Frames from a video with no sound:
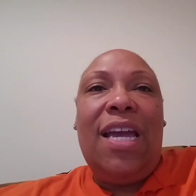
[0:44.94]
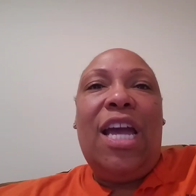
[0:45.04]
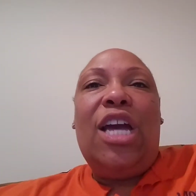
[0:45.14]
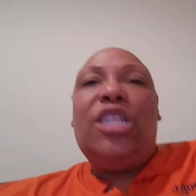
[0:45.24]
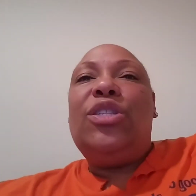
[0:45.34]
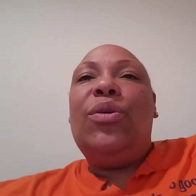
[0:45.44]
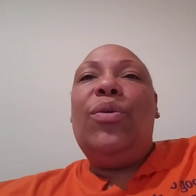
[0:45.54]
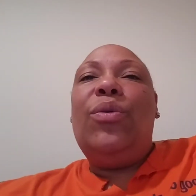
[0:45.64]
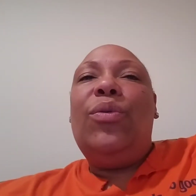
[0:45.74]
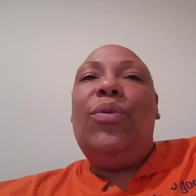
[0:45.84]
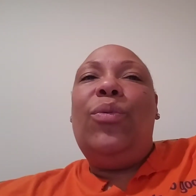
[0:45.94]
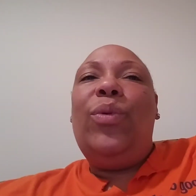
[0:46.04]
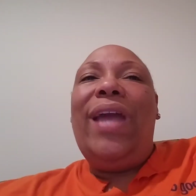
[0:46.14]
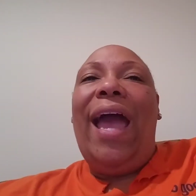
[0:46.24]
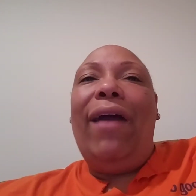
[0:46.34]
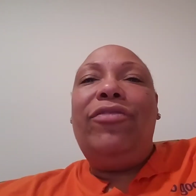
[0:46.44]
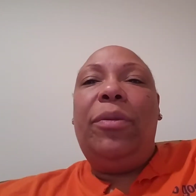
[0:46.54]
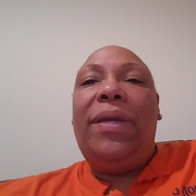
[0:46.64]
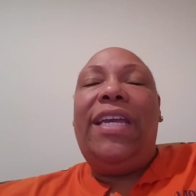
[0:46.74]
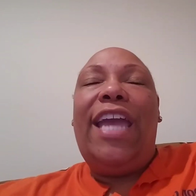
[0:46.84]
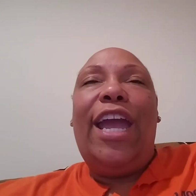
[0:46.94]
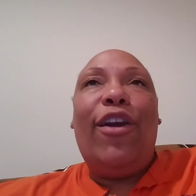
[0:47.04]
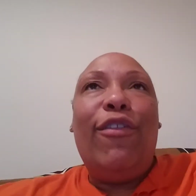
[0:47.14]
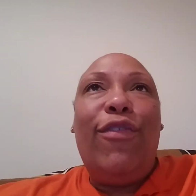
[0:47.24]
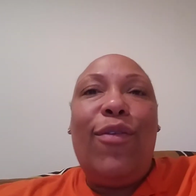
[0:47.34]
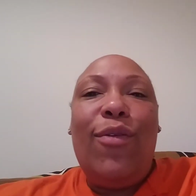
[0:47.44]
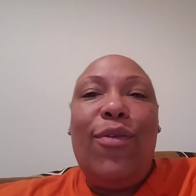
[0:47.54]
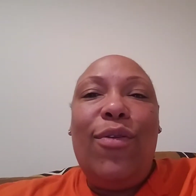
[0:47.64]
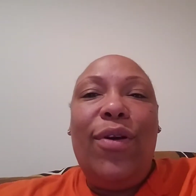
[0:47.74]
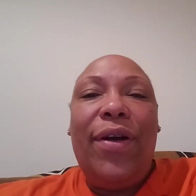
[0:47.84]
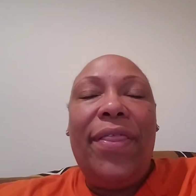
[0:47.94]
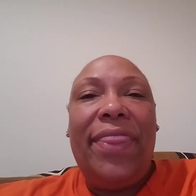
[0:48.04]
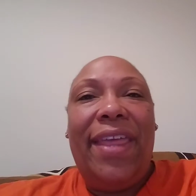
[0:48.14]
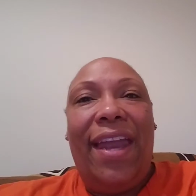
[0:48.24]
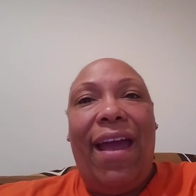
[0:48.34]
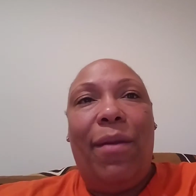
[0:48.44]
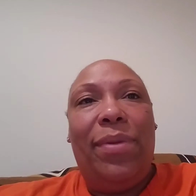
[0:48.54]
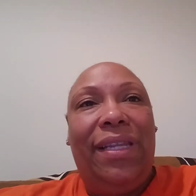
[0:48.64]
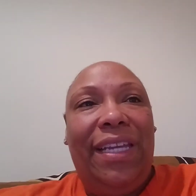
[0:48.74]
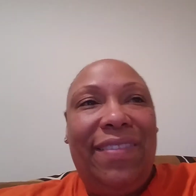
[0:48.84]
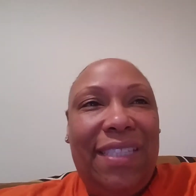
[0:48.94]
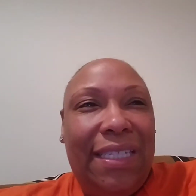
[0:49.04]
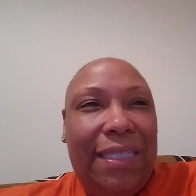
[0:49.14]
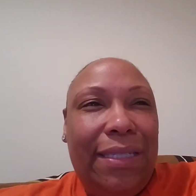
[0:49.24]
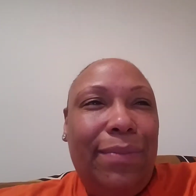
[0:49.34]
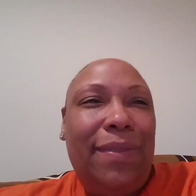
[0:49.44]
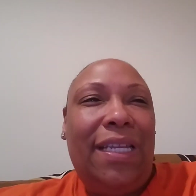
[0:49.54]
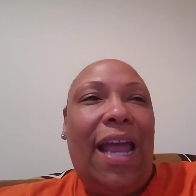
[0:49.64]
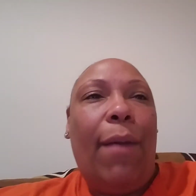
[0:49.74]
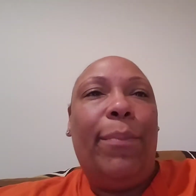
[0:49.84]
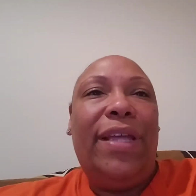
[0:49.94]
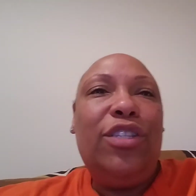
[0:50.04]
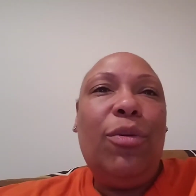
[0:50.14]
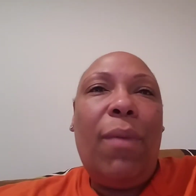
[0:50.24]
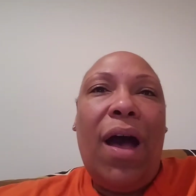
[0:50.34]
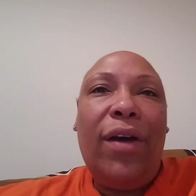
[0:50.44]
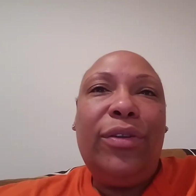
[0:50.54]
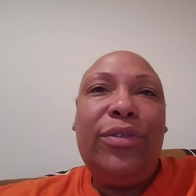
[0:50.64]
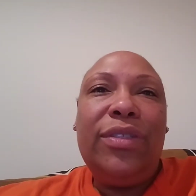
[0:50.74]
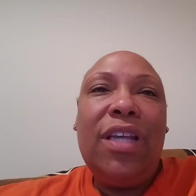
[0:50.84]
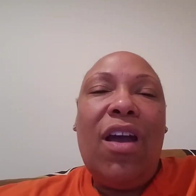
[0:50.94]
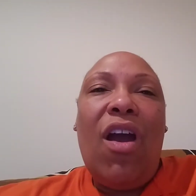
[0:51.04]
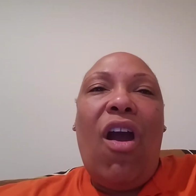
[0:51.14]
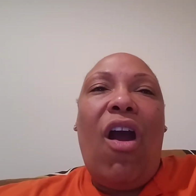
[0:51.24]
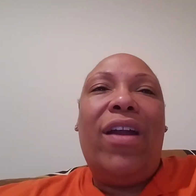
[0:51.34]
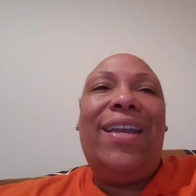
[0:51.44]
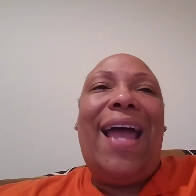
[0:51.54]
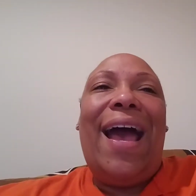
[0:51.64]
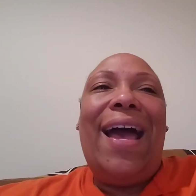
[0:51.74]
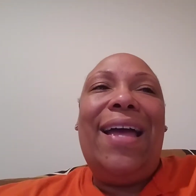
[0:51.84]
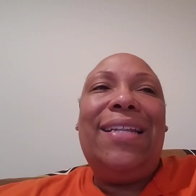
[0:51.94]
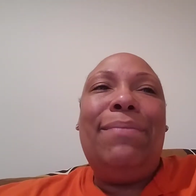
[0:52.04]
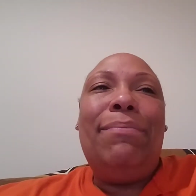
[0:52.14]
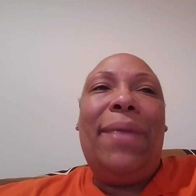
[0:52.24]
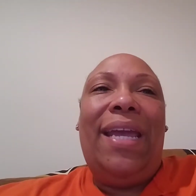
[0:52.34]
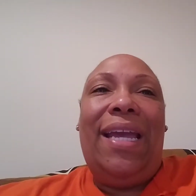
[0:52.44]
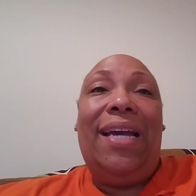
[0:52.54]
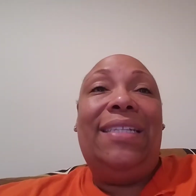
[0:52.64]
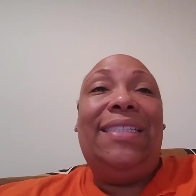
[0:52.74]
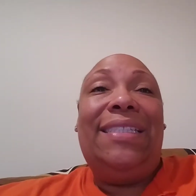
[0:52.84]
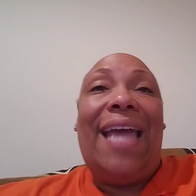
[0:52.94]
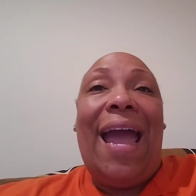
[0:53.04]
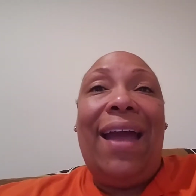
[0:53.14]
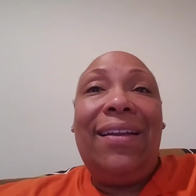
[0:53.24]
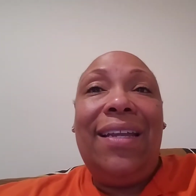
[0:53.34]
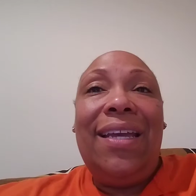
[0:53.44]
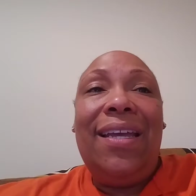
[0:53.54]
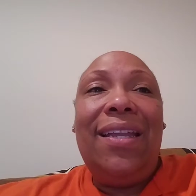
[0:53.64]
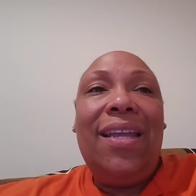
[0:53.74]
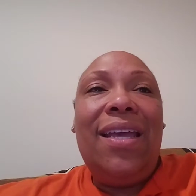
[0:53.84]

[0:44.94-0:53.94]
So we have to be careful that our belief systems and our mental models are not making us stagnant.